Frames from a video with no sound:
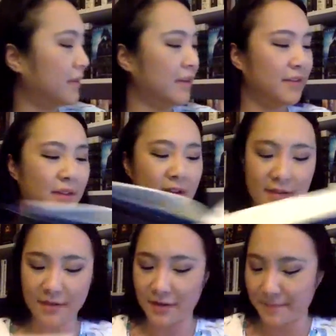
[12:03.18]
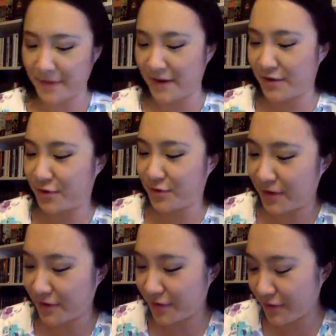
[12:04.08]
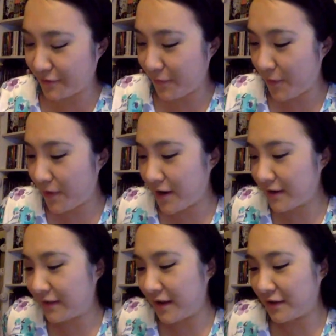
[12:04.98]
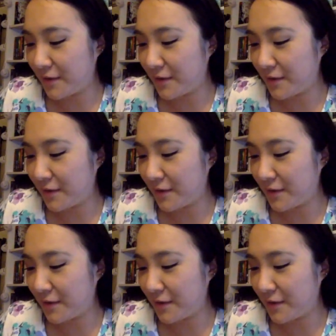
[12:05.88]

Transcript: it says on page three thirty-four, it says, mm-hmm.